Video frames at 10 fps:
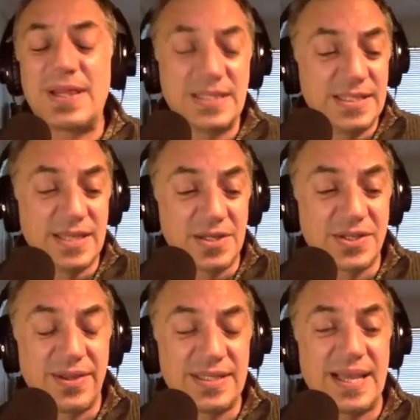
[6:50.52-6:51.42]
this is
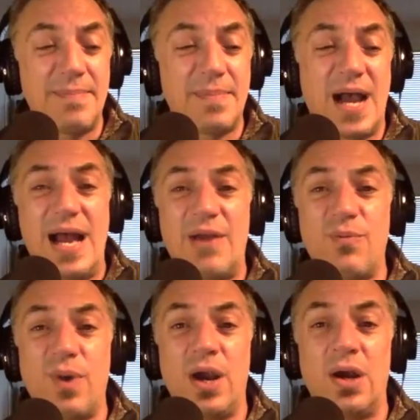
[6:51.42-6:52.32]
also the same guy
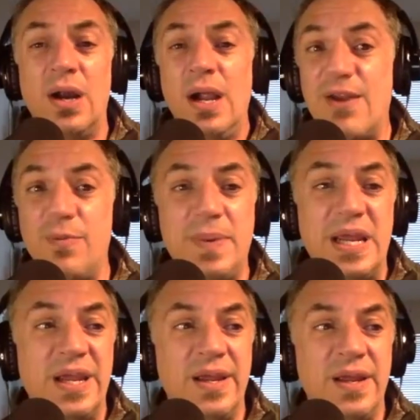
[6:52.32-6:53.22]
where it would
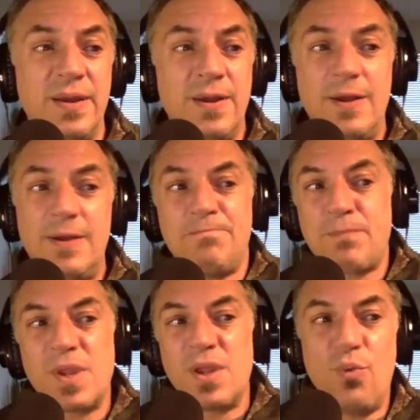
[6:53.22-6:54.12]
be
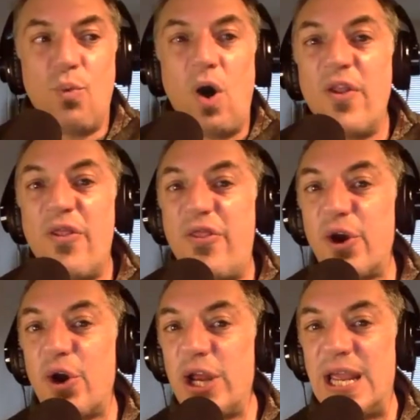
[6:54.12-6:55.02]

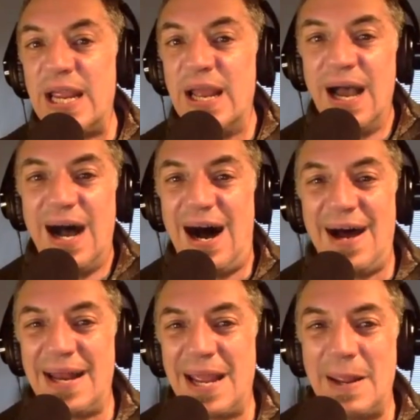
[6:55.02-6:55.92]
1:30
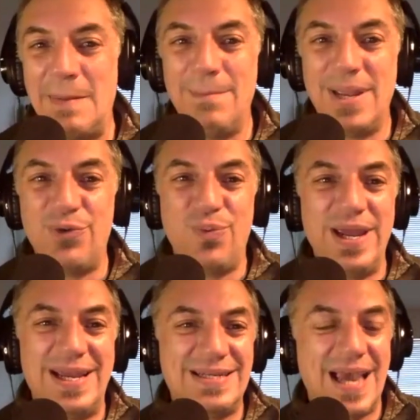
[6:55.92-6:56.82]
on a
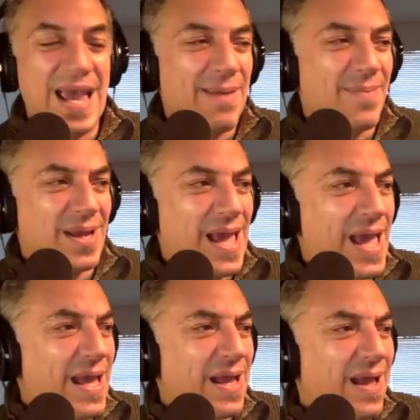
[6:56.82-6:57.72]
midweek day, but like,
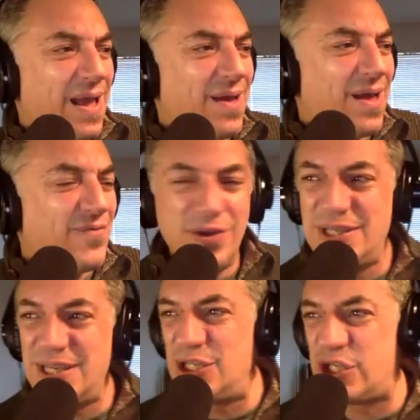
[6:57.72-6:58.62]
hey, have you
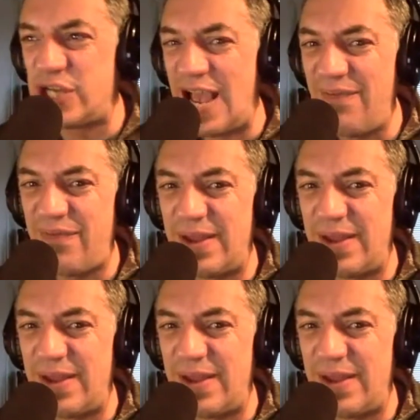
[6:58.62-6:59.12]
seen Chef?